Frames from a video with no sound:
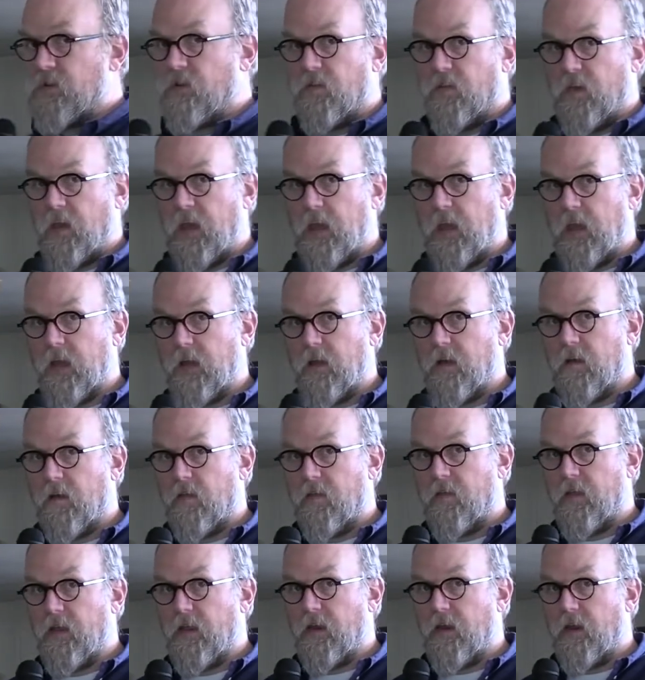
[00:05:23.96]
thing
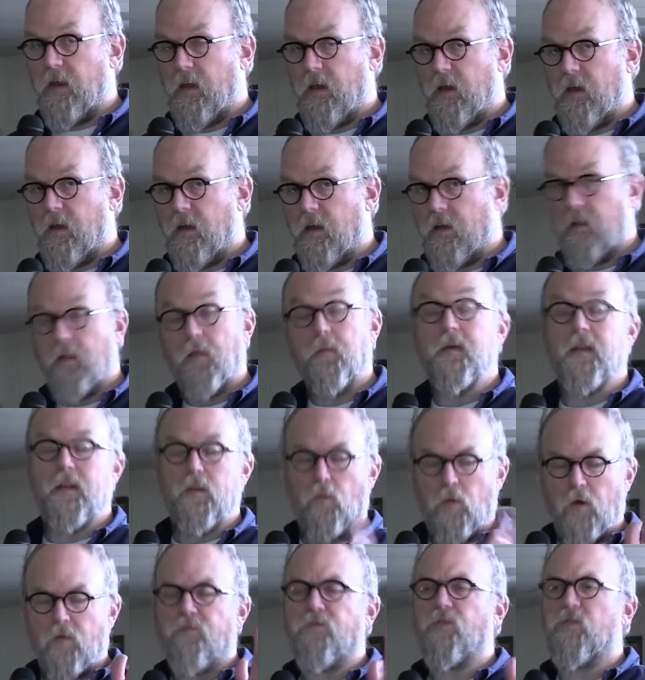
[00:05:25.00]
that
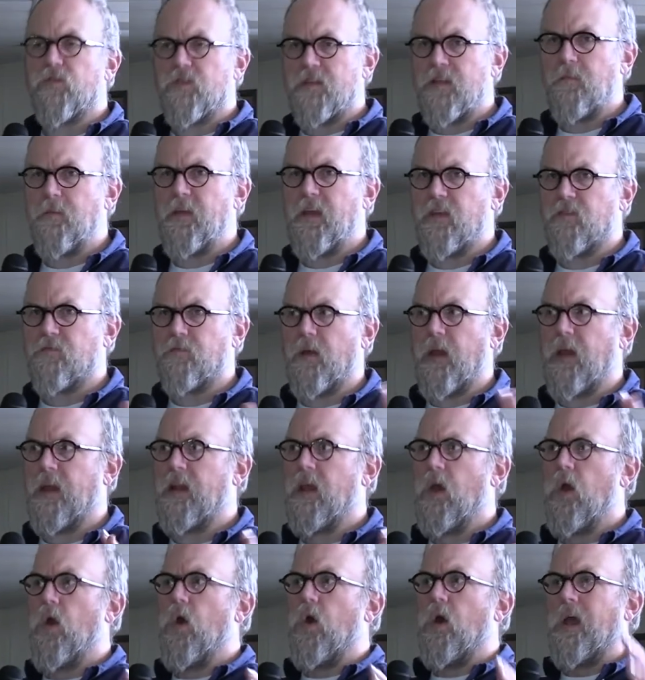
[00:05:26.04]
let me explain
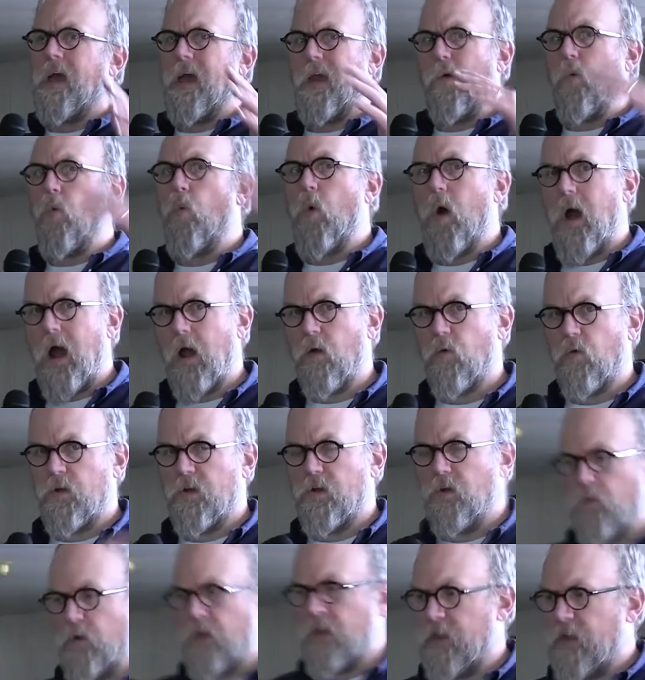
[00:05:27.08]
kind of why we're
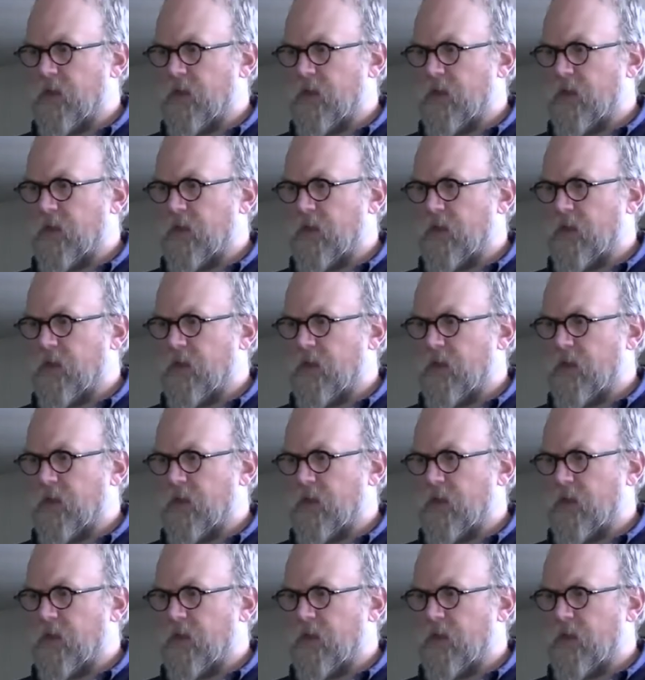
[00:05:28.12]
doing